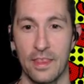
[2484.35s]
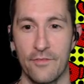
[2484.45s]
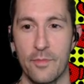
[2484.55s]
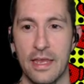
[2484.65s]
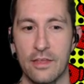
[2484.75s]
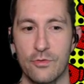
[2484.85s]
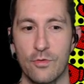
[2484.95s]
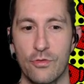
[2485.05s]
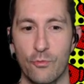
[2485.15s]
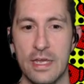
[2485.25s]
If you make it
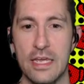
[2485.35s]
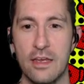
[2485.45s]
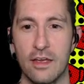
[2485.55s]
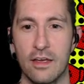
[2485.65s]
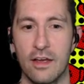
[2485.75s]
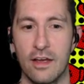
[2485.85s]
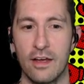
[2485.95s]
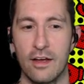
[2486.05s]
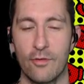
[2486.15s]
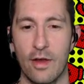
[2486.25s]
through
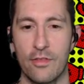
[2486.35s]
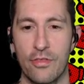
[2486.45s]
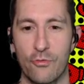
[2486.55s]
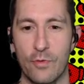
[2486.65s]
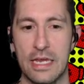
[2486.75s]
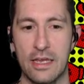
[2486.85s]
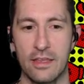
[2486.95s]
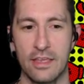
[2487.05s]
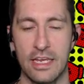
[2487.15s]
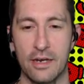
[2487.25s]
round
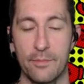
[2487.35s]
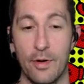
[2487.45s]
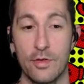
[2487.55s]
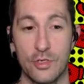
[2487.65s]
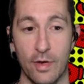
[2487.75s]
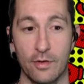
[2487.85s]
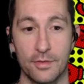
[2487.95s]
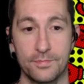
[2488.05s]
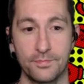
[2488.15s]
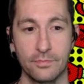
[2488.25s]
three, then you get a bonus round.